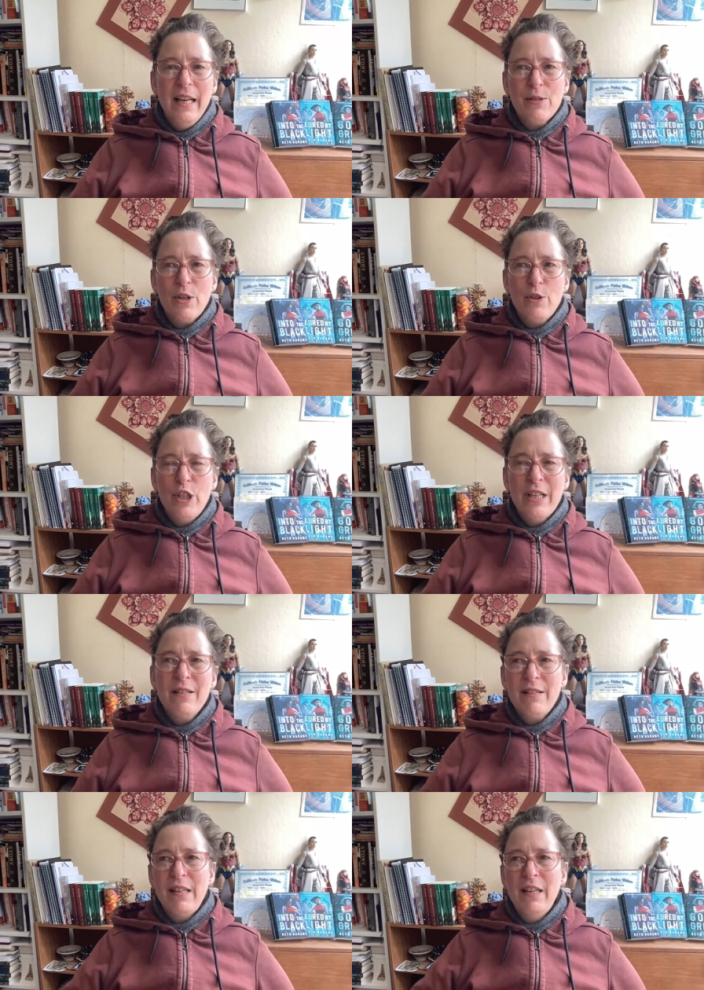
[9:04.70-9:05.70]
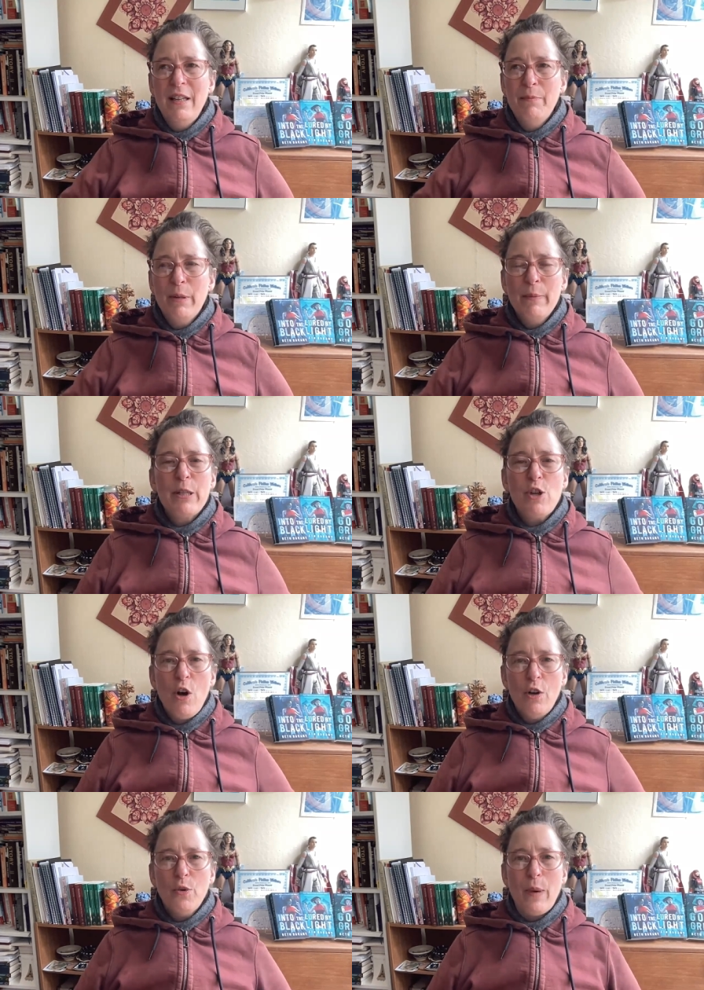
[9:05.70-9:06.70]
So she can see pretty much
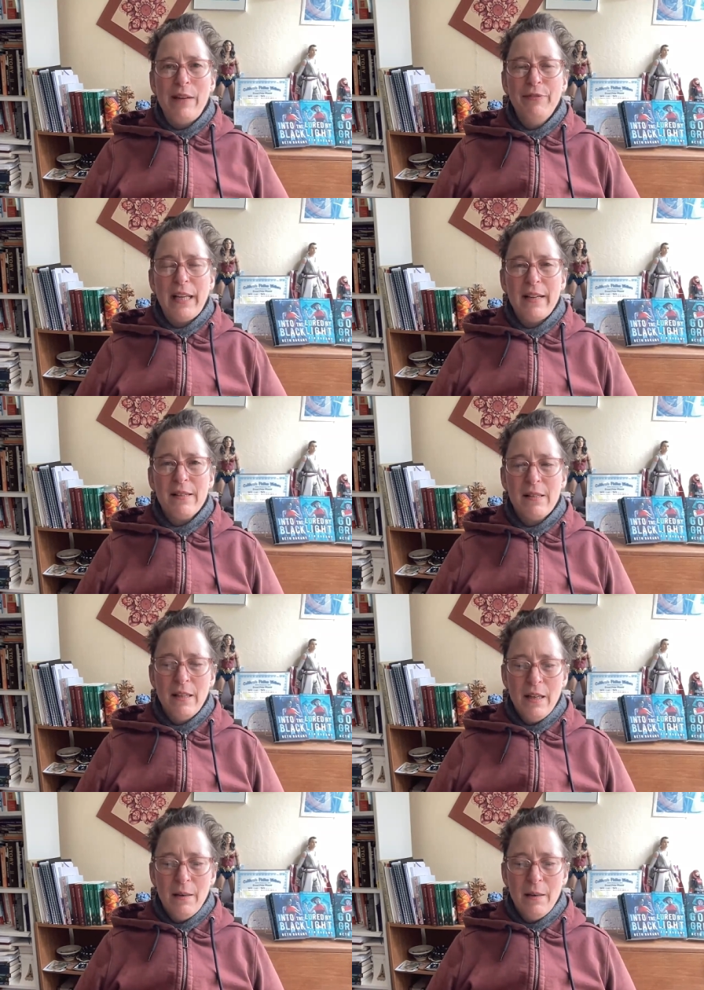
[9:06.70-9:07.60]
all the wavelengths.